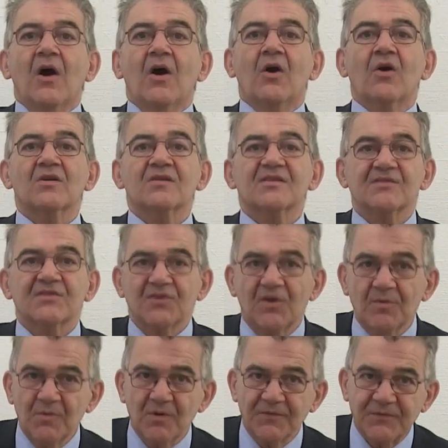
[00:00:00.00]
Are
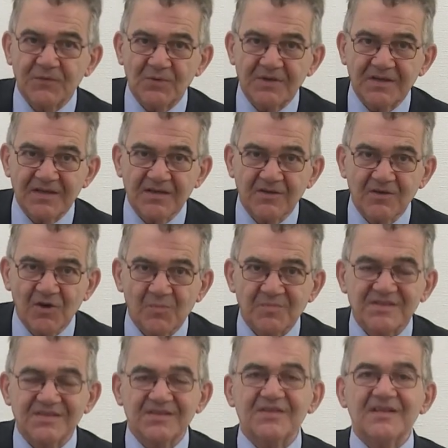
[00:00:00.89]
some of your
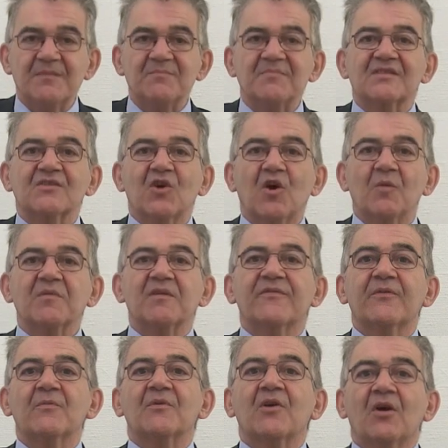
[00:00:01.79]
income streams coming
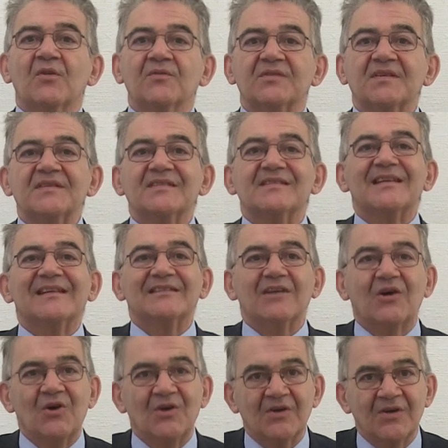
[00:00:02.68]
from countries that
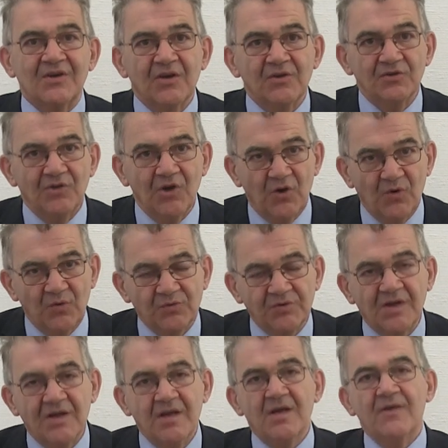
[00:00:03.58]
are
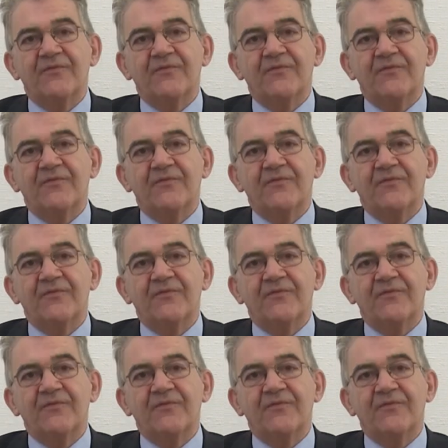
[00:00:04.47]
known